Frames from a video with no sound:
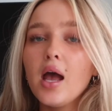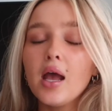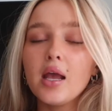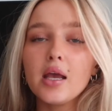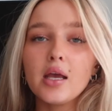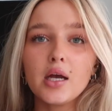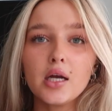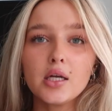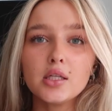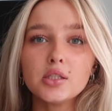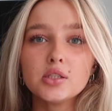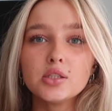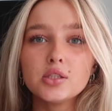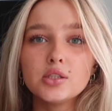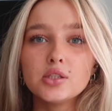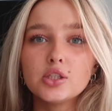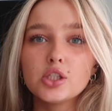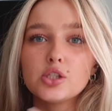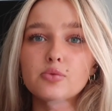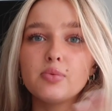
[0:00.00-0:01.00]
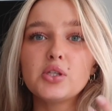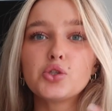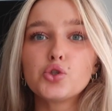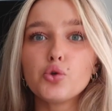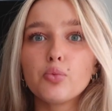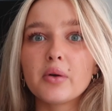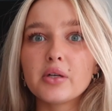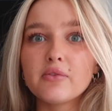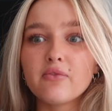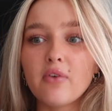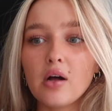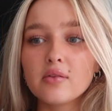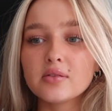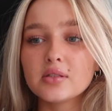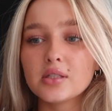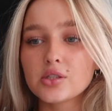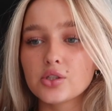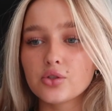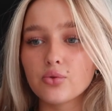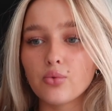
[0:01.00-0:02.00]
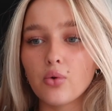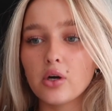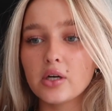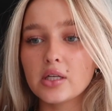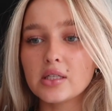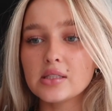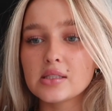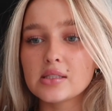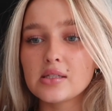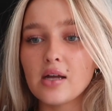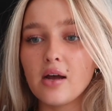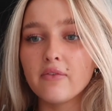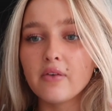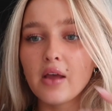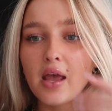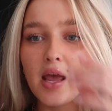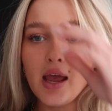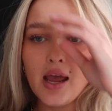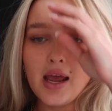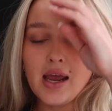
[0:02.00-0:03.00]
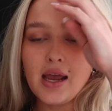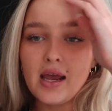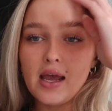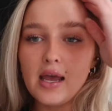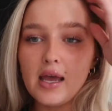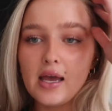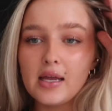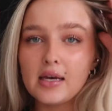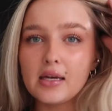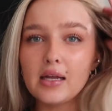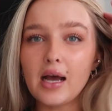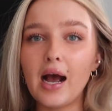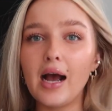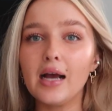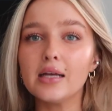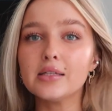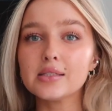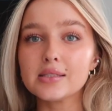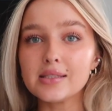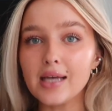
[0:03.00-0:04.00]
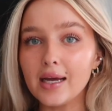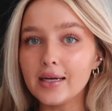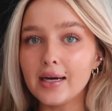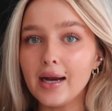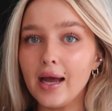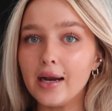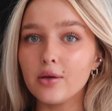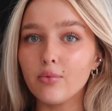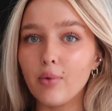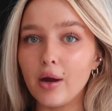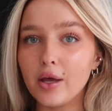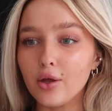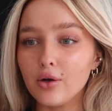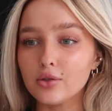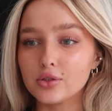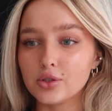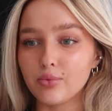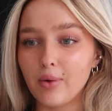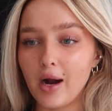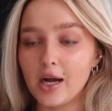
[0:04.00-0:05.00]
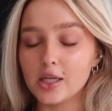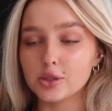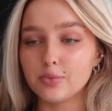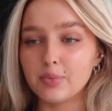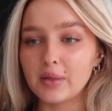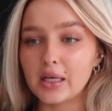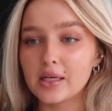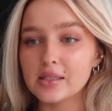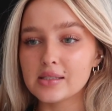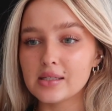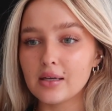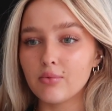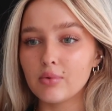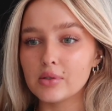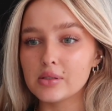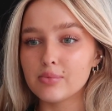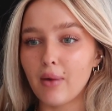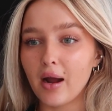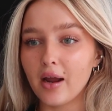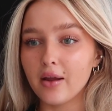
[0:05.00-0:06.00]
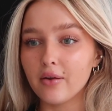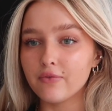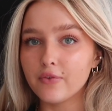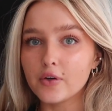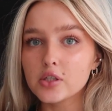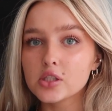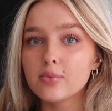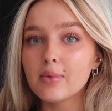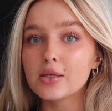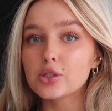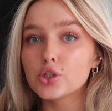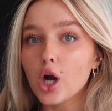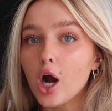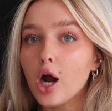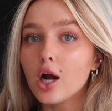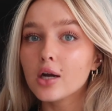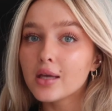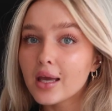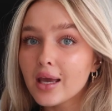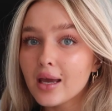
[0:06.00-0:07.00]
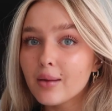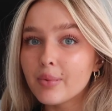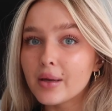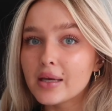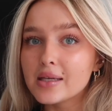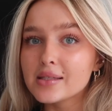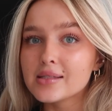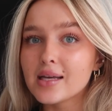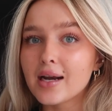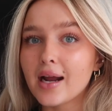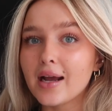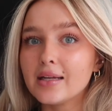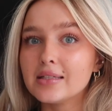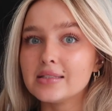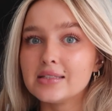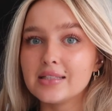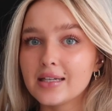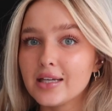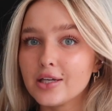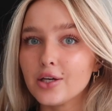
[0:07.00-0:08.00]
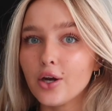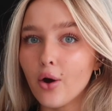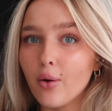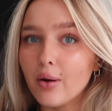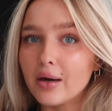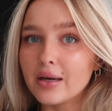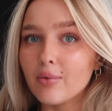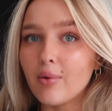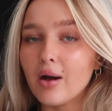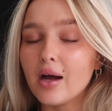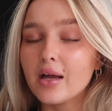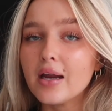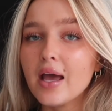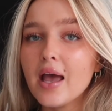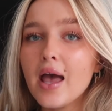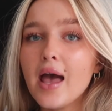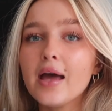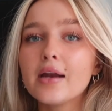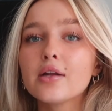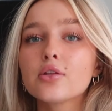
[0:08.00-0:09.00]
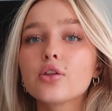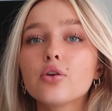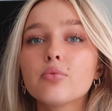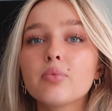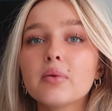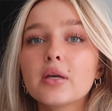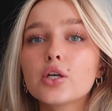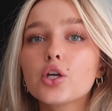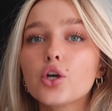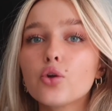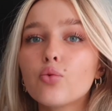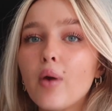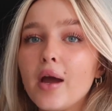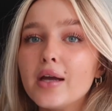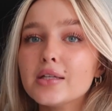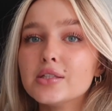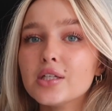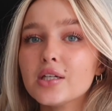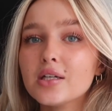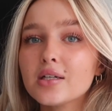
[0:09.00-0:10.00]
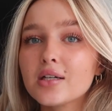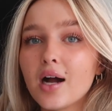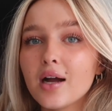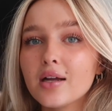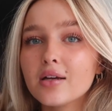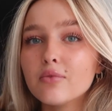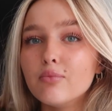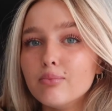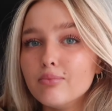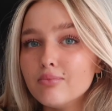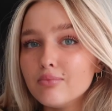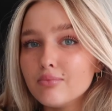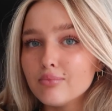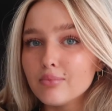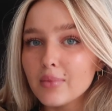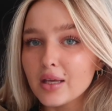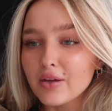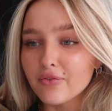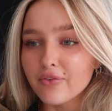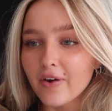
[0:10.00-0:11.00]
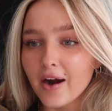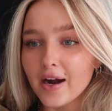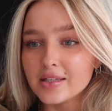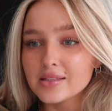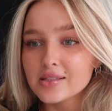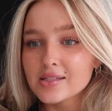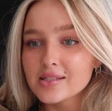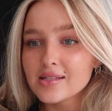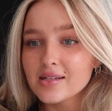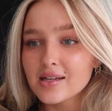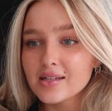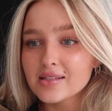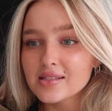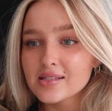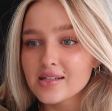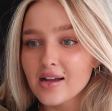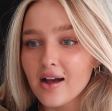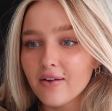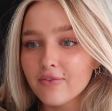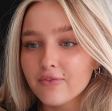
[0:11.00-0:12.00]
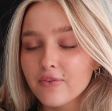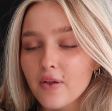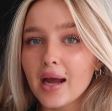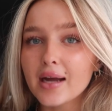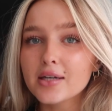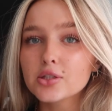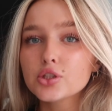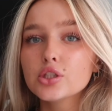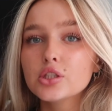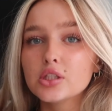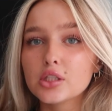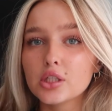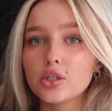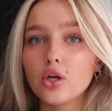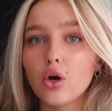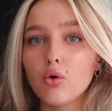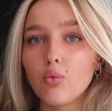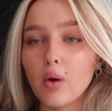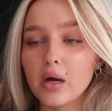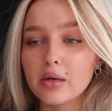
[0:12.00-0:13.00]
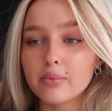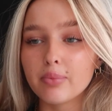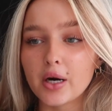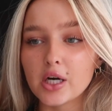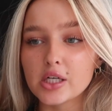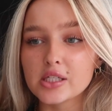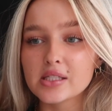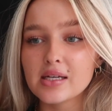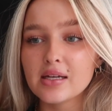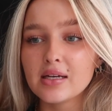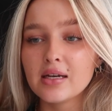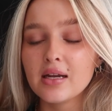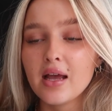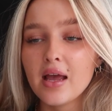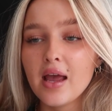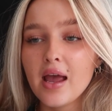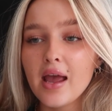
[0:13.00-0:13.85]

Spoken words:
and just be super involved in a sorority and stuff. And I decided anyway though to rush because it was my first semester on campus and I didn't know anyone, and I thought it'd be a good way to kind of meet friends and stuff. I actually did know one person,